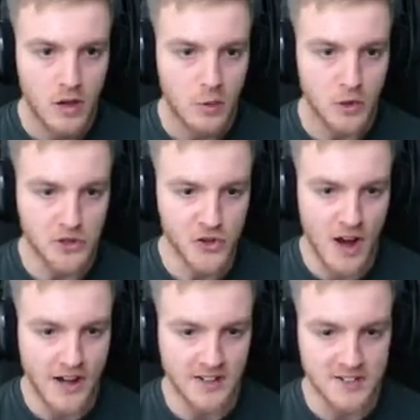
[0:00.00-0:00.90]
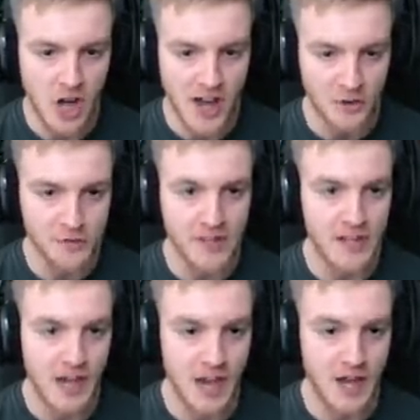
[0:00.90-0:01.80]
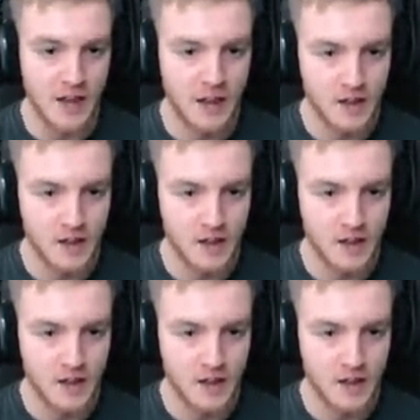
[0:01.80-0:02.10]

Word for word: I'm going to try and get this guy off the... Uh,